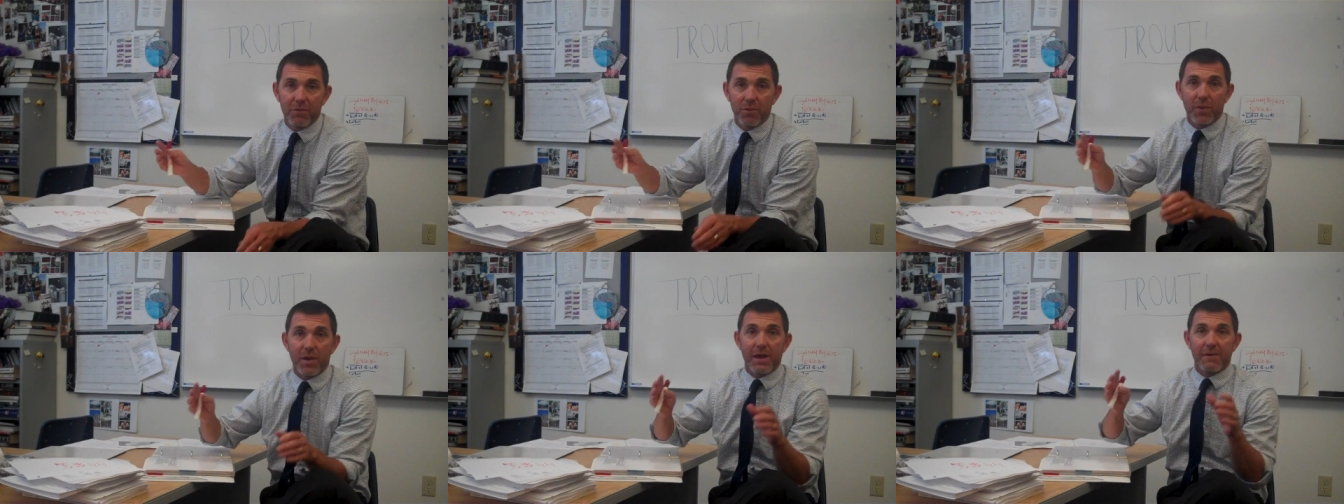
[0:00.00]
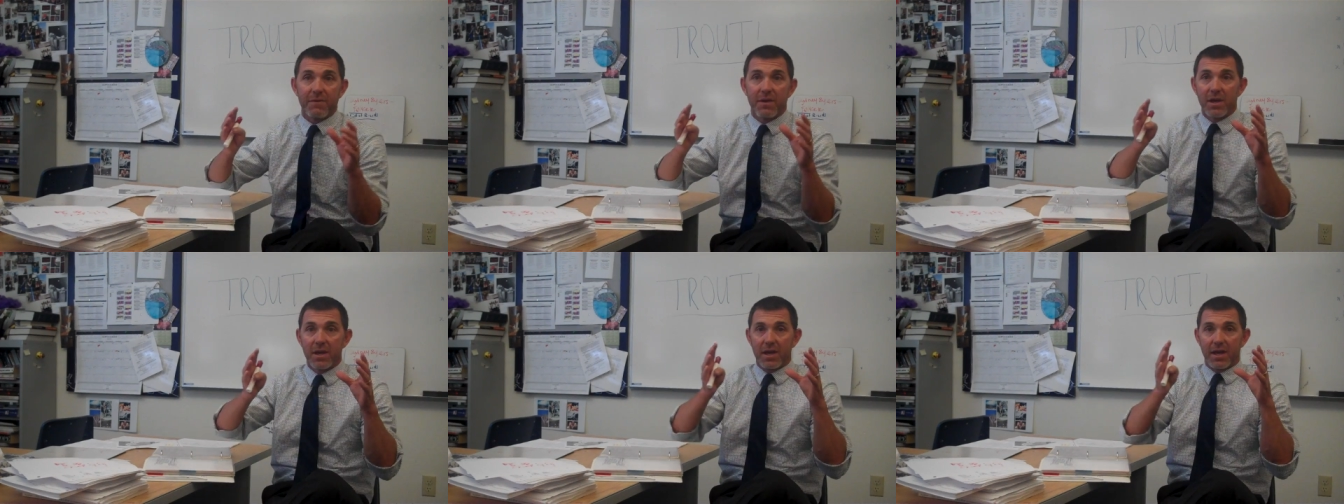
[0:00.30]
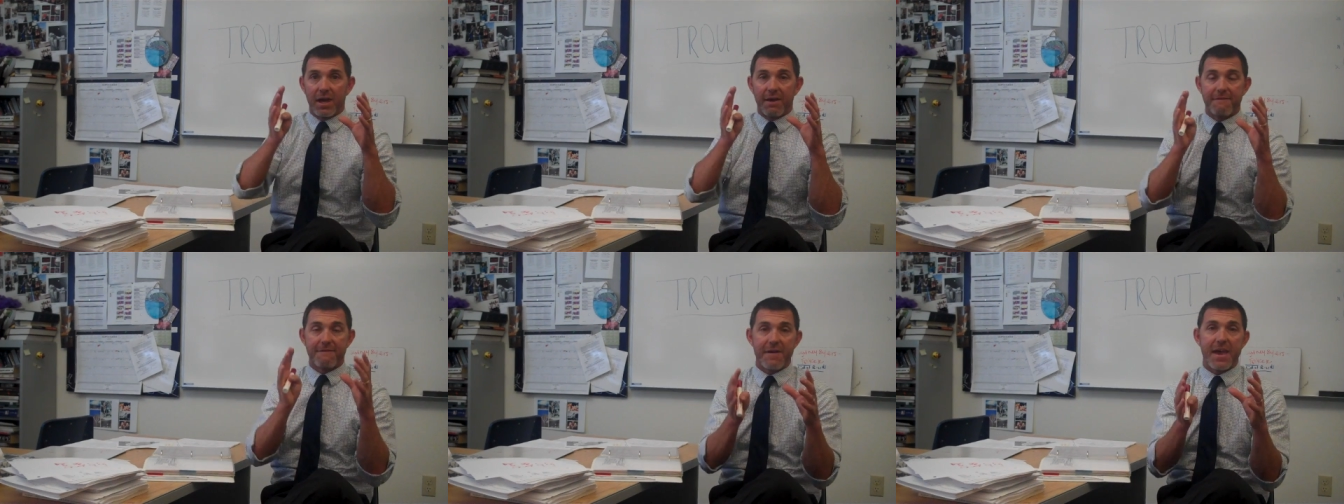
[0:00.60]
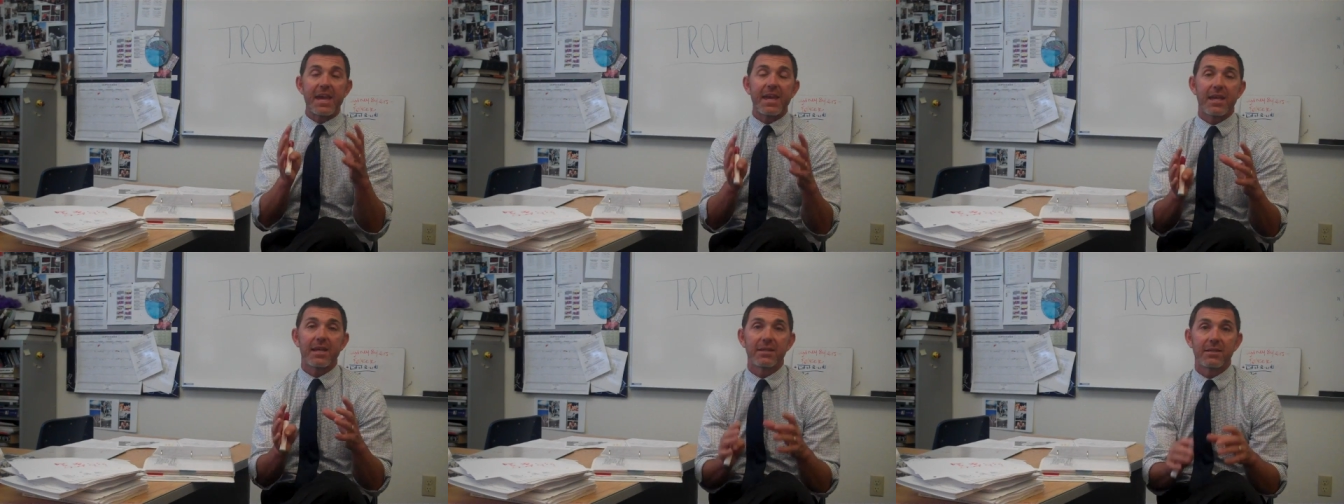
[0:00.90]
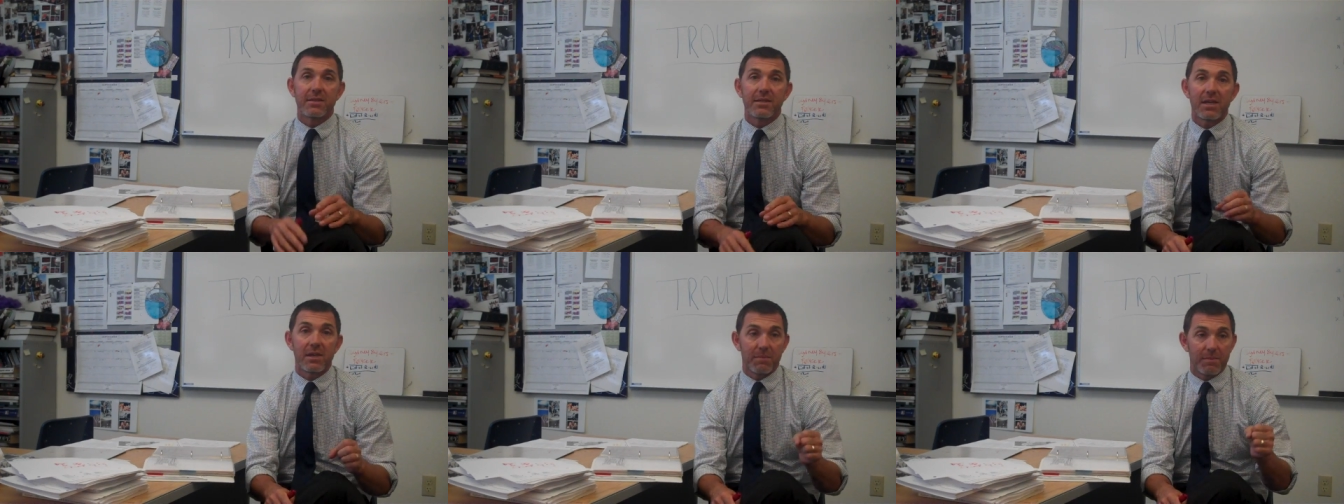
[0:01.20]
When we have a
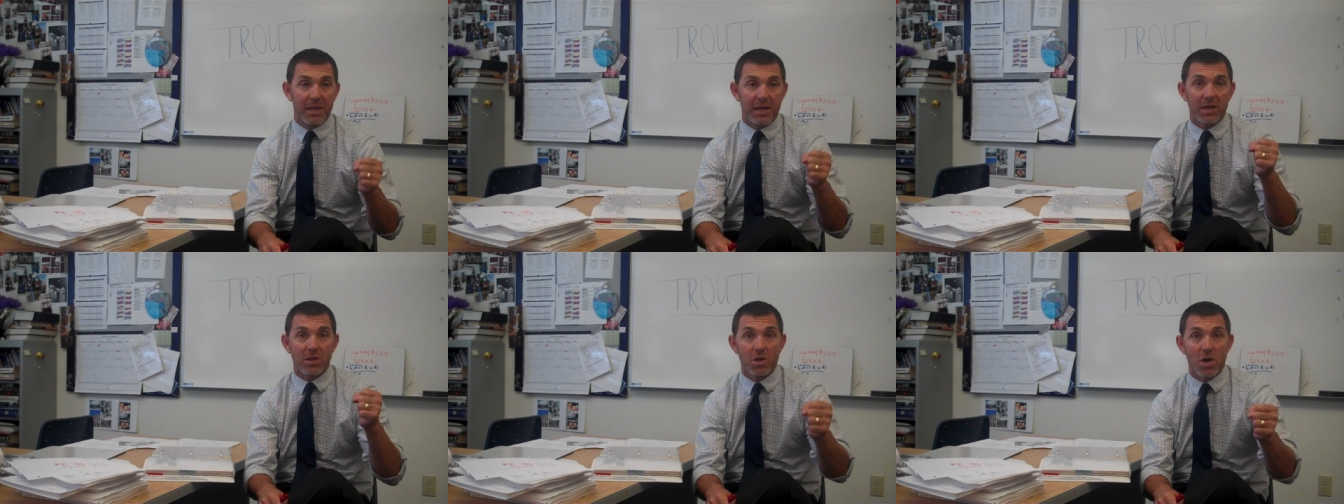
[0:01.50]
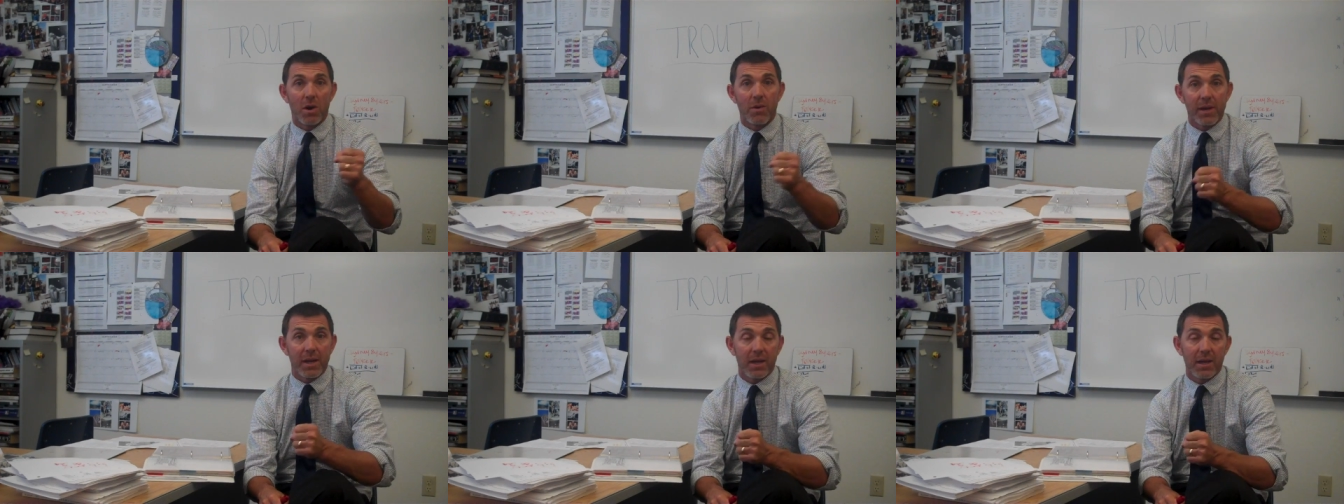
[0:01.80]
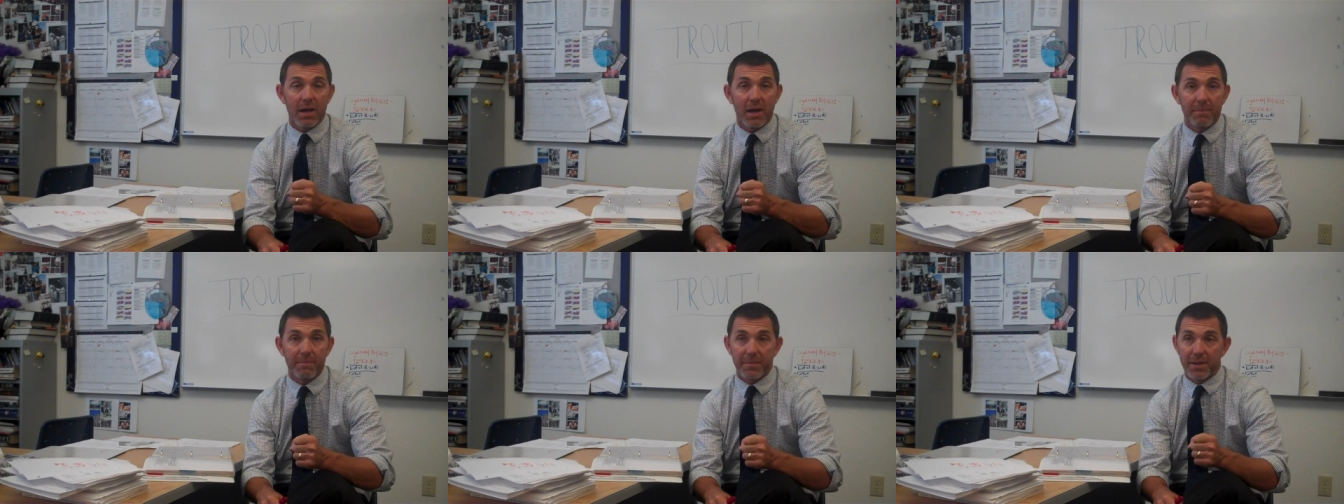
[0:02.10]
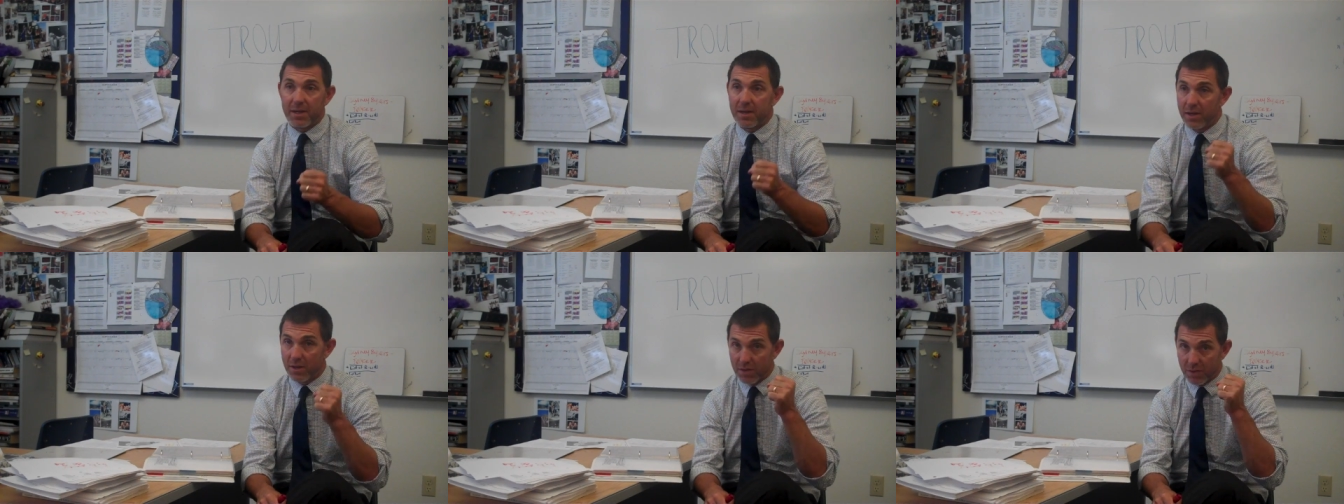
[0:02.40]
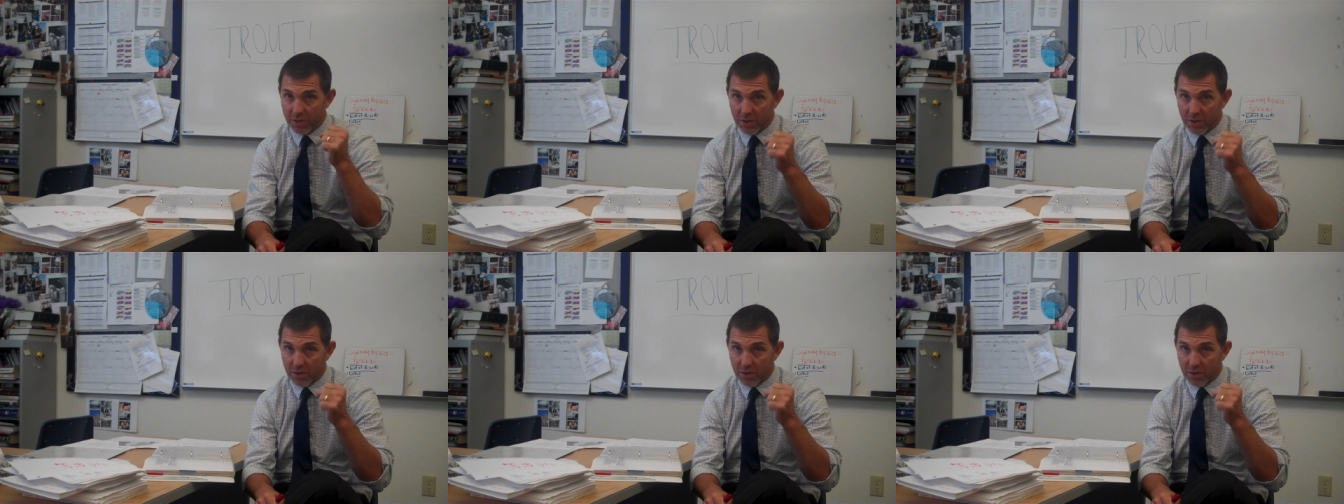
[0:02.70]
vacant seat, meaning no incumbent,